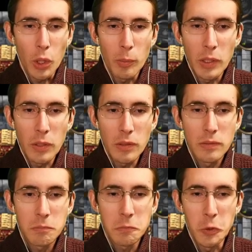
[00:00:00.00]
Jaromir,
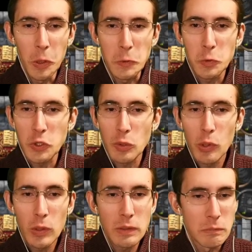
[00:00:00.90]
you are a
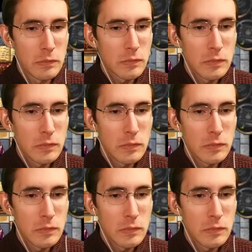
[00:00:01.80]
treasure boy.